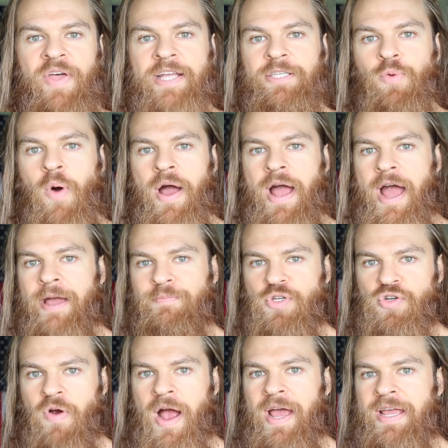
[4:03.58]
That's why I am
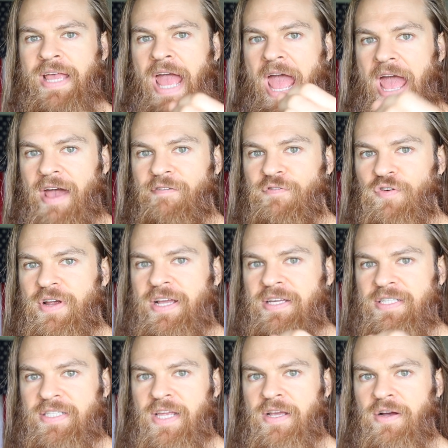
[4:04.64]
trying every
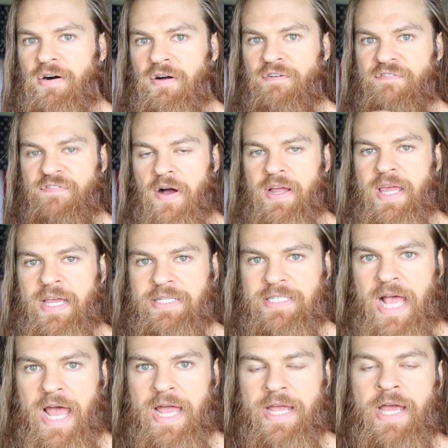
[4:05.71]
single fucking
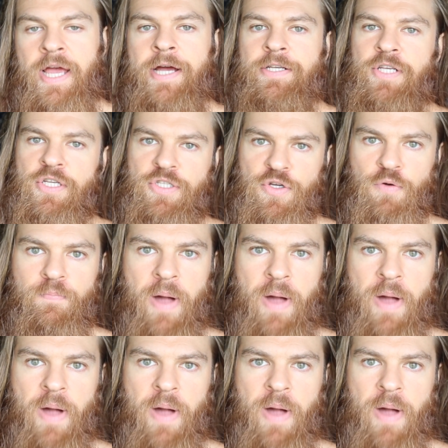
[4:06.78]
day to do